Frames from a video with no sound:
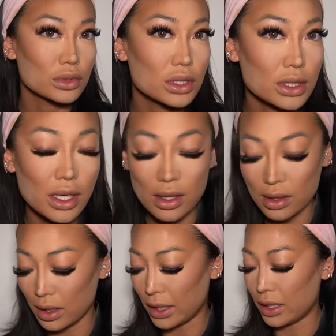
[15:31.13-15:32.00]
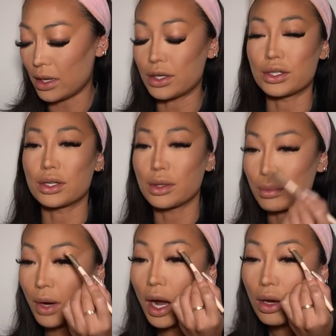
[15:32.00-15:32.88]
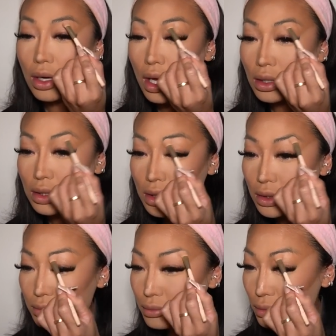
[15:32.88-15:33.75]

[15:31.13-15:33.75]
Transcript: Just like a light under the brow color.